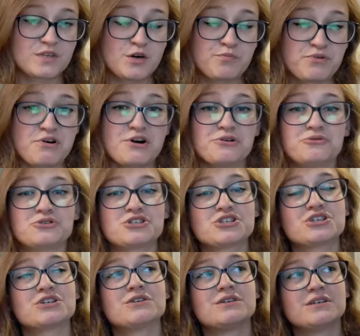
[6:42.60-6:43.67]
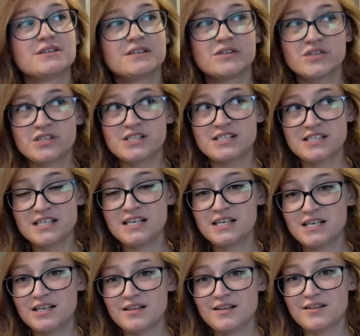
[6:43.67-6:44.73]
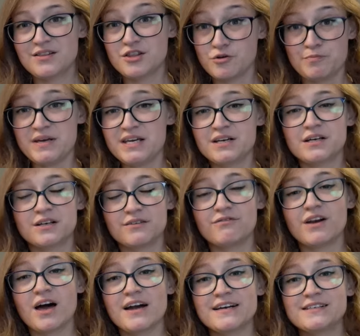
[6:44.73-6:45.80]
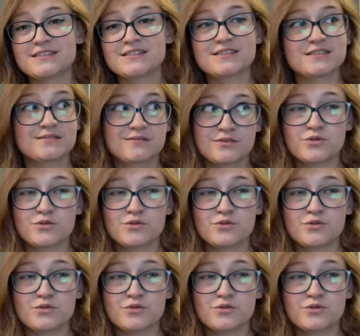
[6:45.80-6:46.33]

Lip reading: approach, see the beacon of lights,